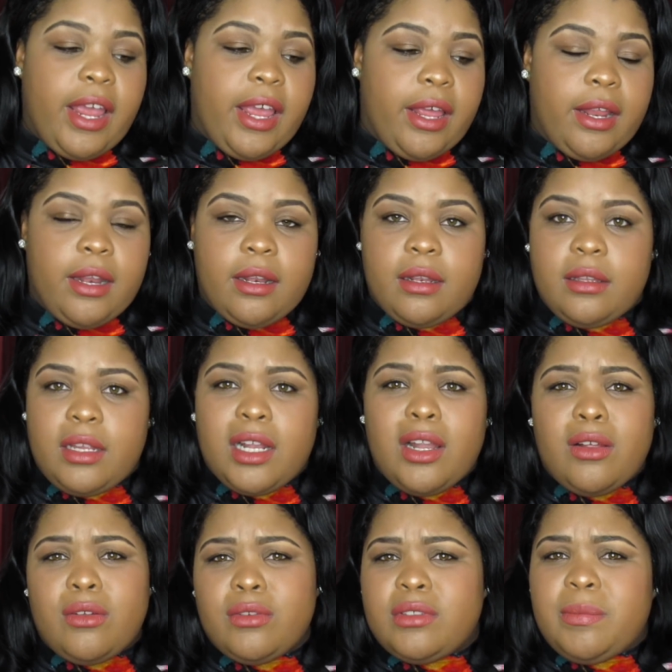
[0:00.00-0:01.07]
and
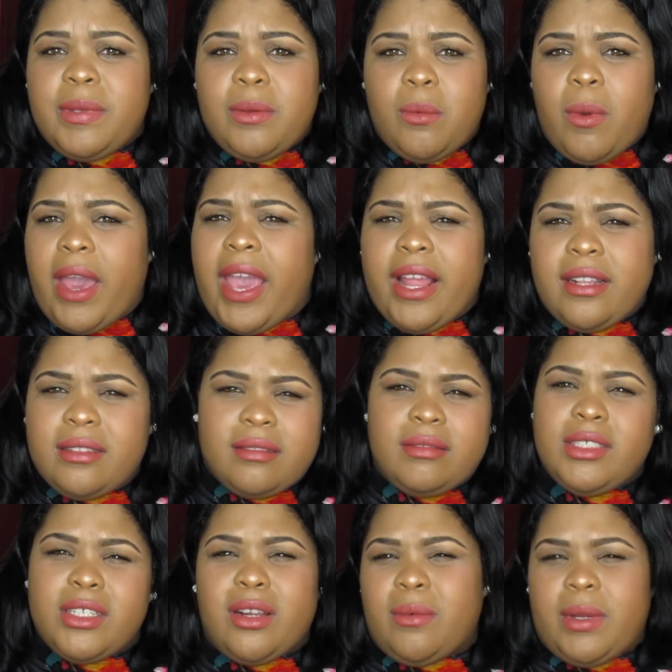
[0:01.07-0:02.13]
clothes be wet,
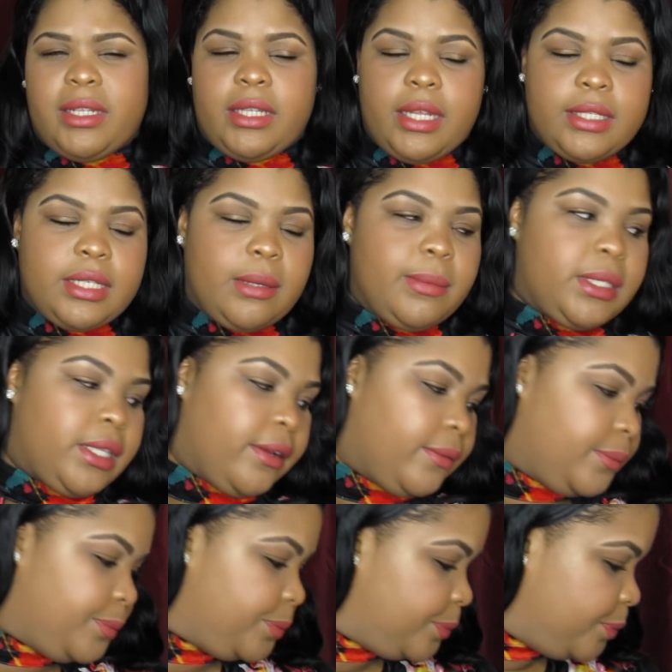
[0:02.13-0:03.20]
and you don't want that type of
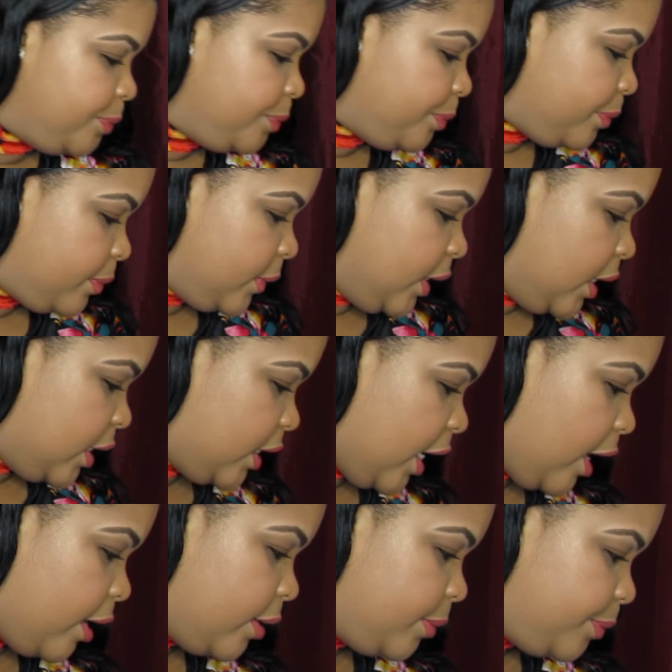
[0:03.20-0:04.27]
stuff.
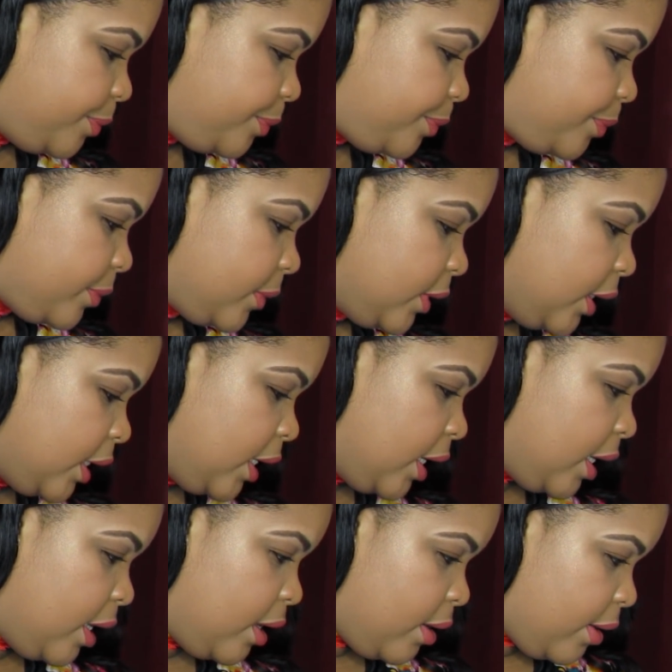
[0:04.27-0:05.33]
So
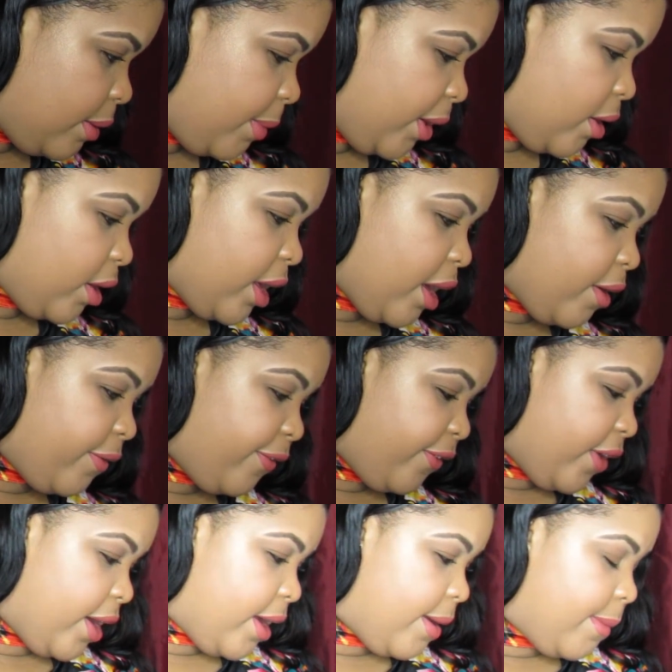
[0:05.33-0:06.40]
we're gonna go
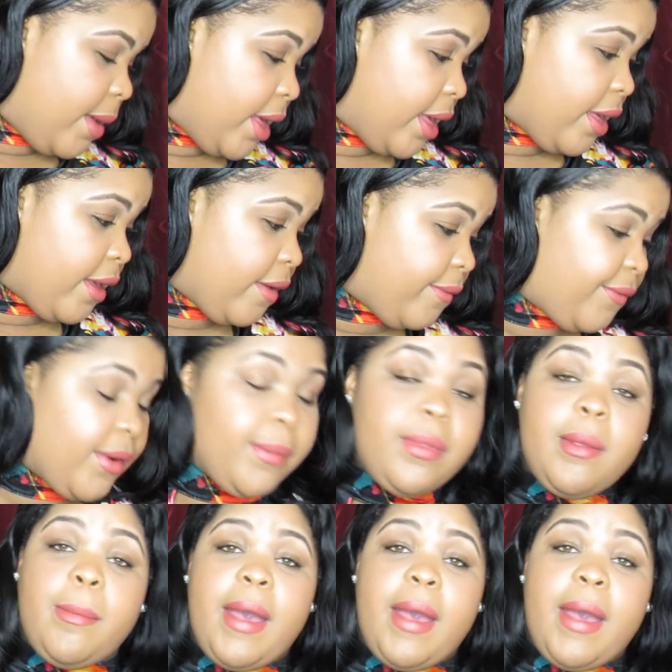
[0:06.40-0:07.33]
from the